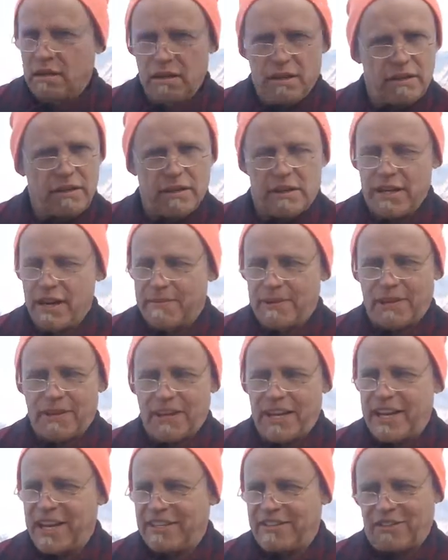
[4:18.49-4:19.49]
the
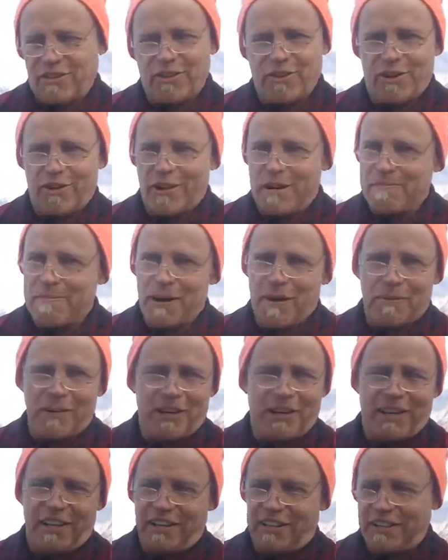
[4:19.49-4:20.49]
Democrats nor
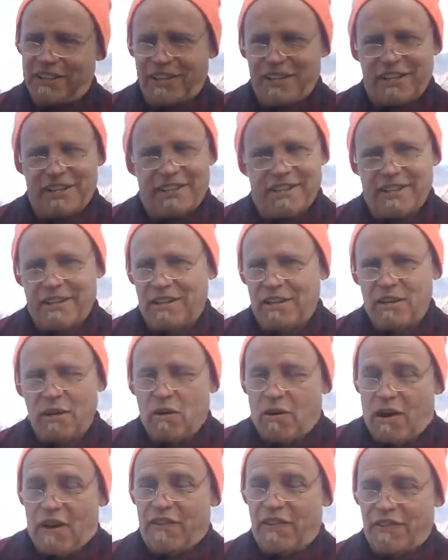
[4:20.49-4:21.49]
Republicans can,
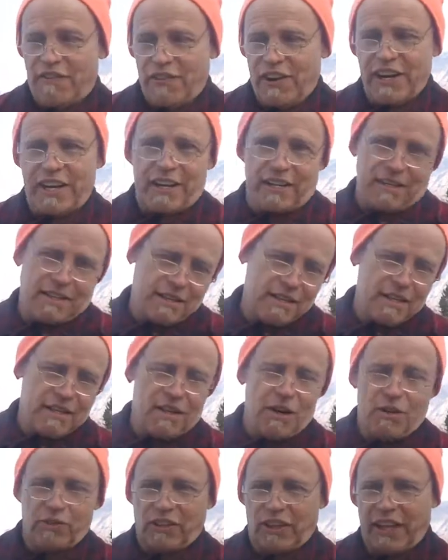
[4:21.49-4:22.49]
whoever freaking
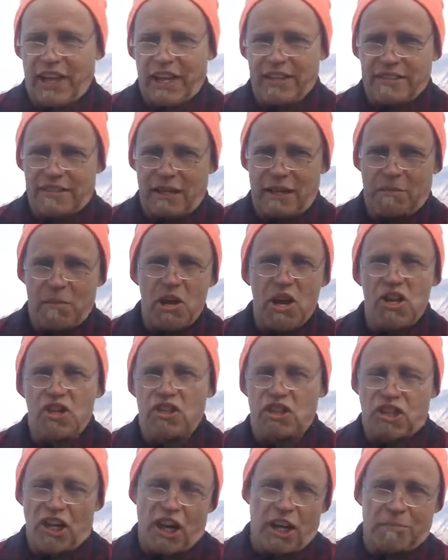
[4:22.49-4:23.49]
goes against him is
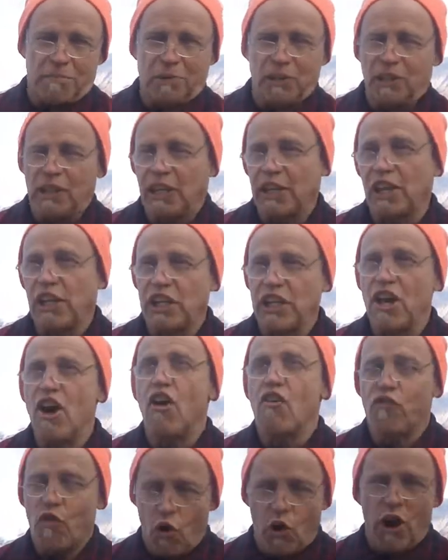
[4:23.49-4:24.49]
done politically
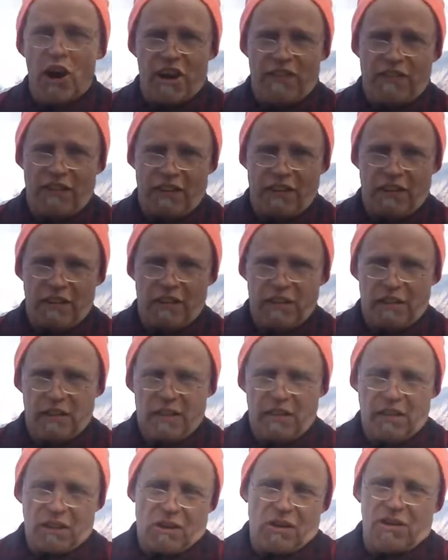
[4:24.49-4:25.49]
forever.
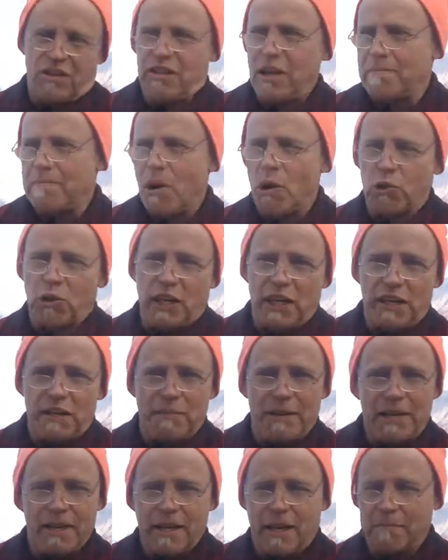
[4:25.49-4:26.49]
Of course, they both need to
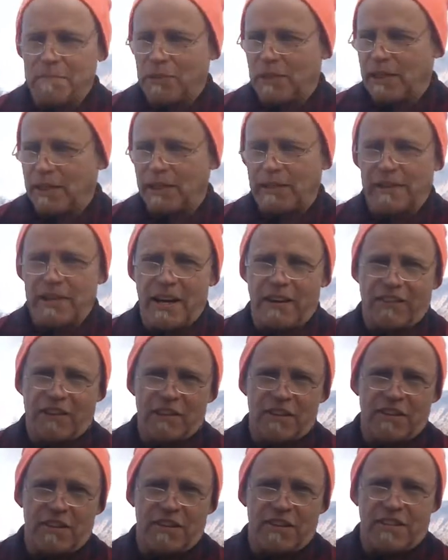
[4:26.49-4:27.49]
be done politically ever
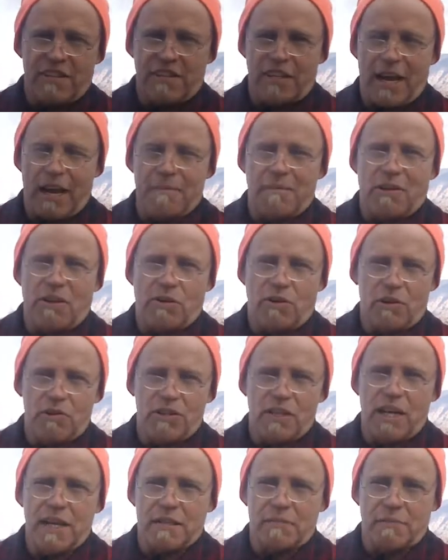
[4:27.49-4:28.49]
because they're the same
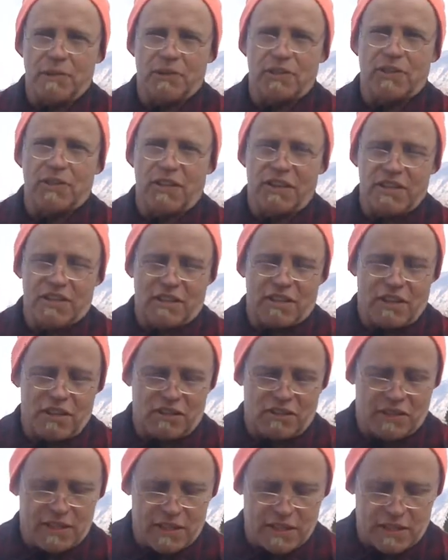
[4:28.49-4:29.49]
grotesque military
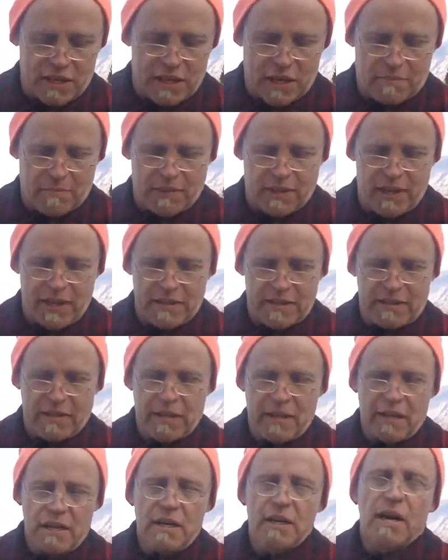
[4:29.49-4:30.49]
industrialized complex.
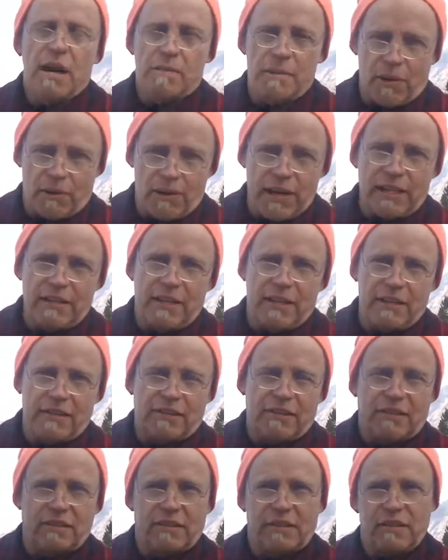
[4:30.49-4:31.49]
I'm going to read
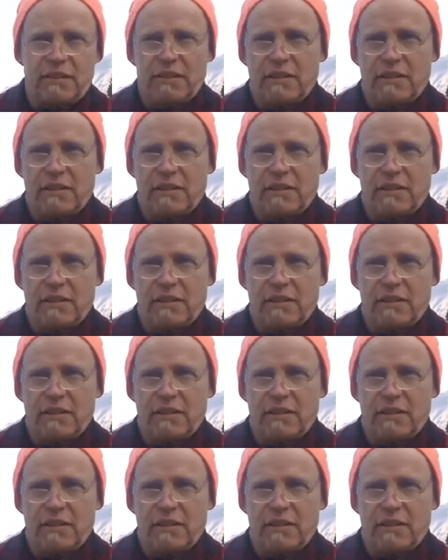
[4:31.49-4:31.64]
this.